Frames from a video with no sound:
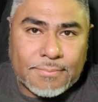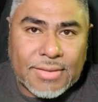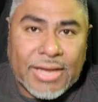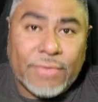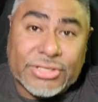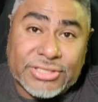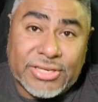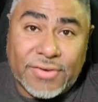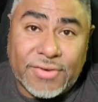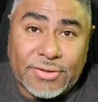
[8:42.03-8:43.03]
and
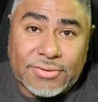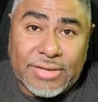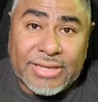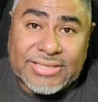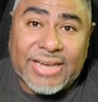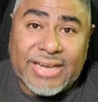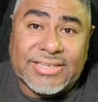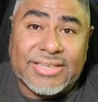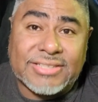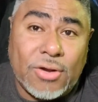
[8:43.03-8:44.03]
receiver inside
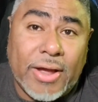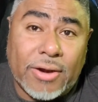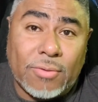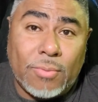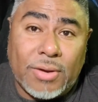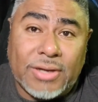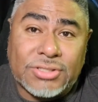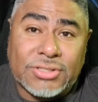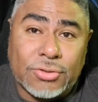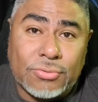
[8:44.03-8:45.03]
says, no, I don't want
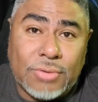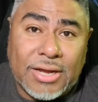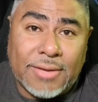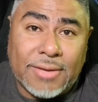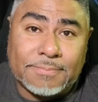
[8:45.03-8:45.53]
to